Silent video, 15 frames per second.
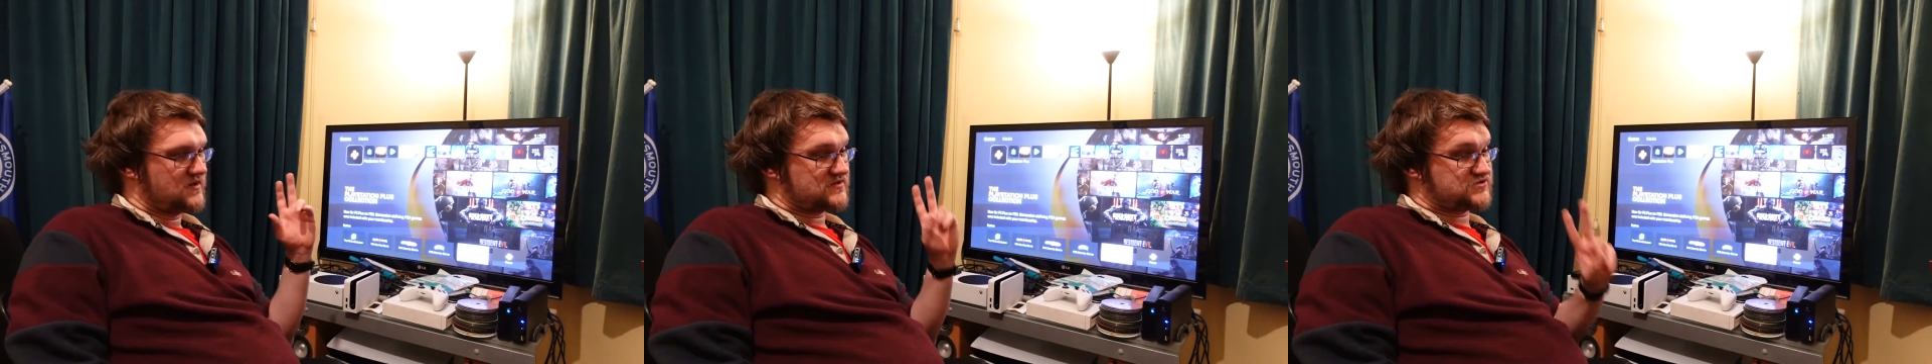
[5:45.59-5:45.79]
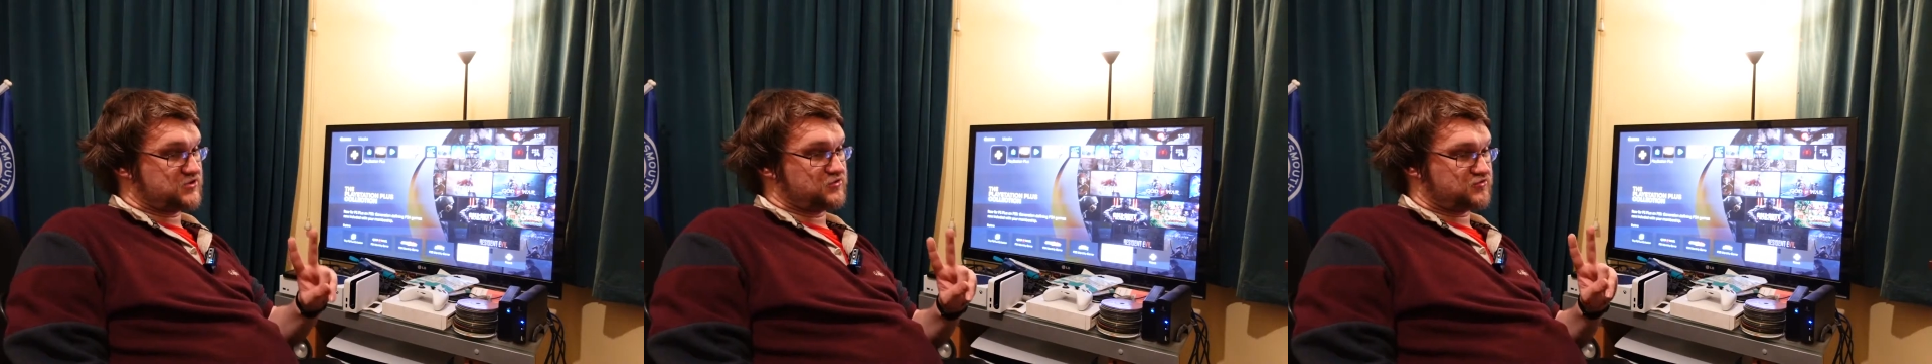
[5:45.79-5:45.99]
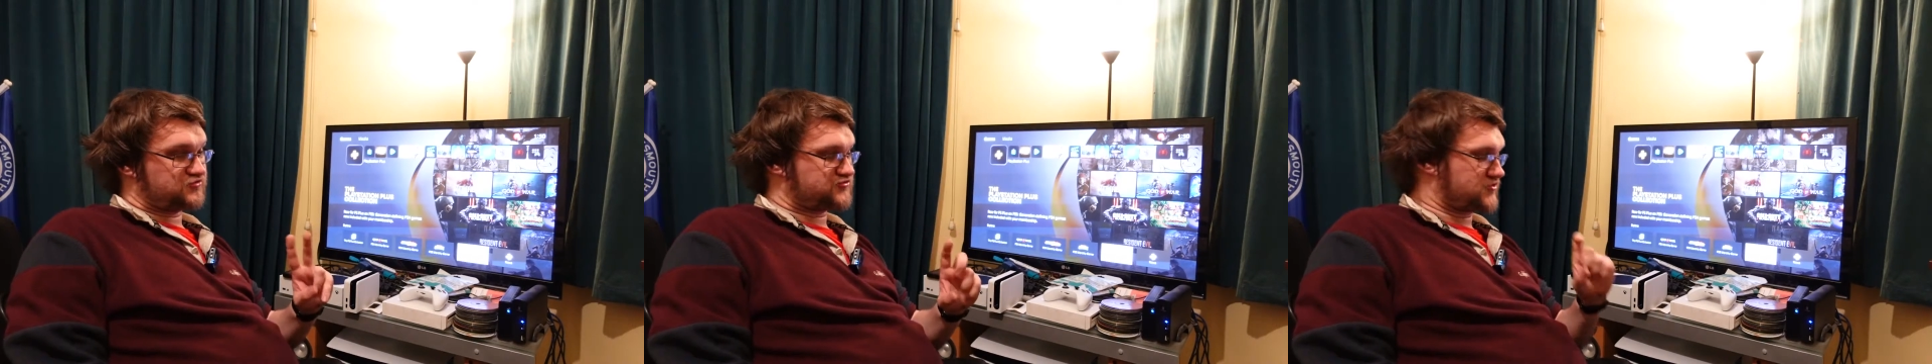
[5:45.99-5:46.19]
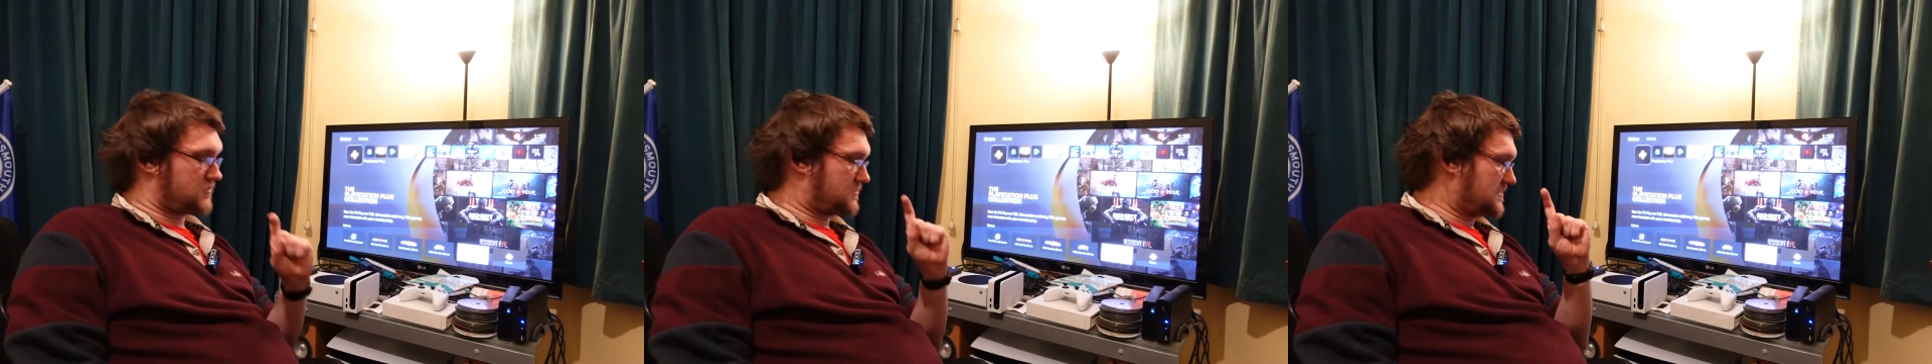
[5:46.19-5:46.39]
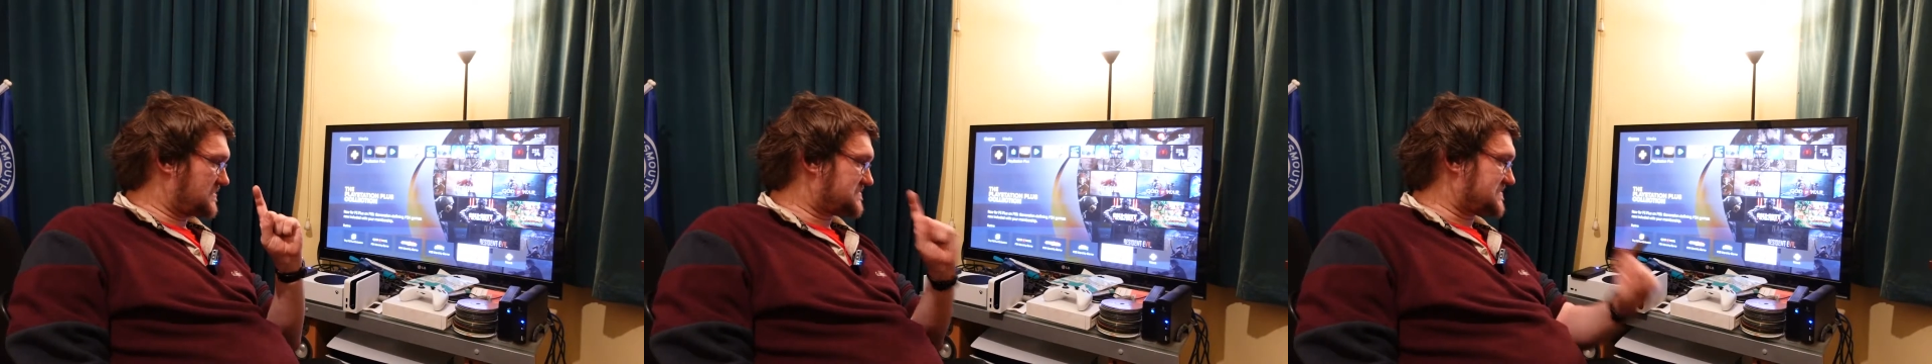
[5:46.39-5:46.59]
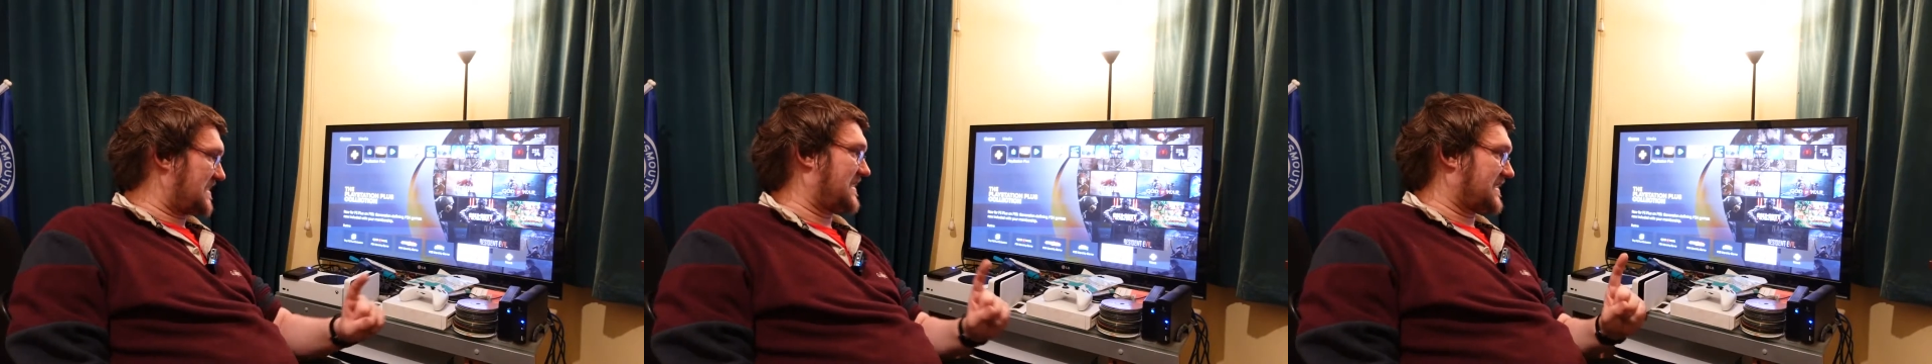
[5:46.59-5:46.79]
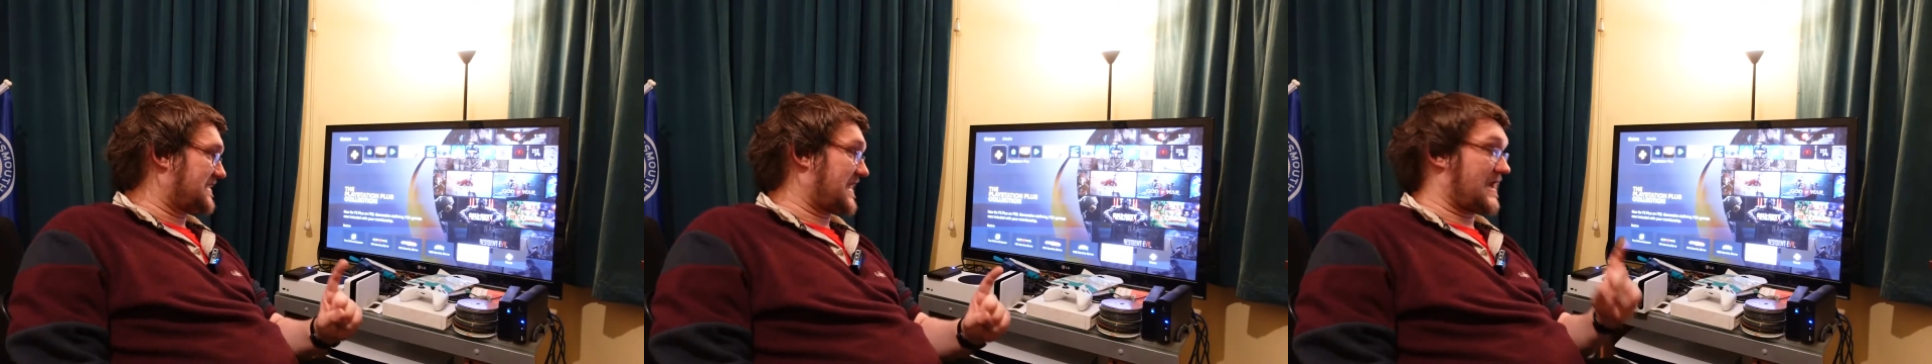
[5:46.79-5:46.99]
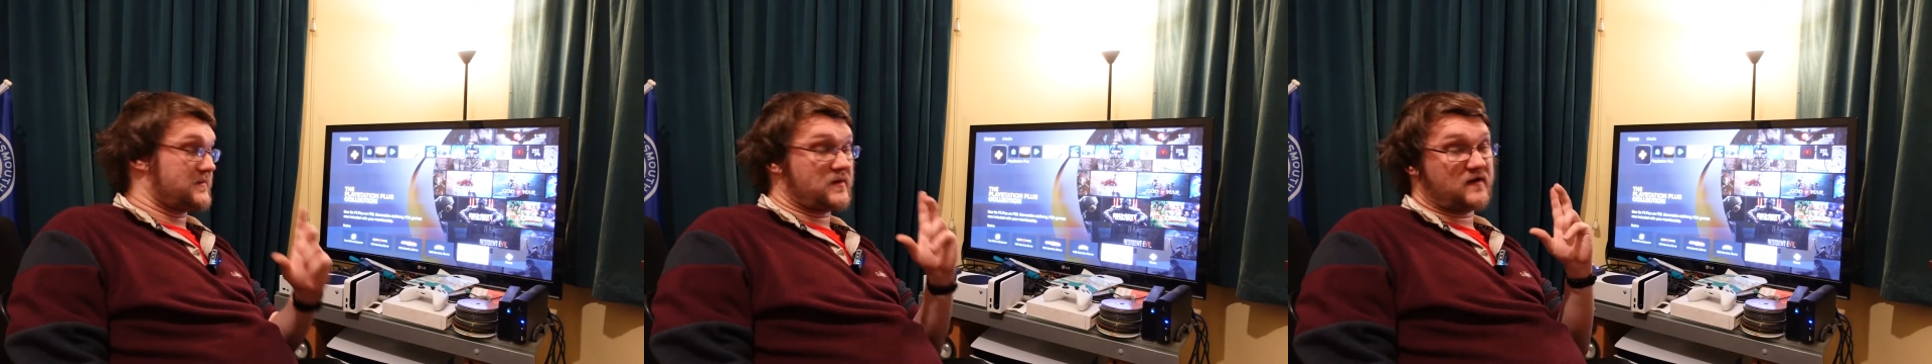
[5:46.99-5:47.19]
two controllers and a game.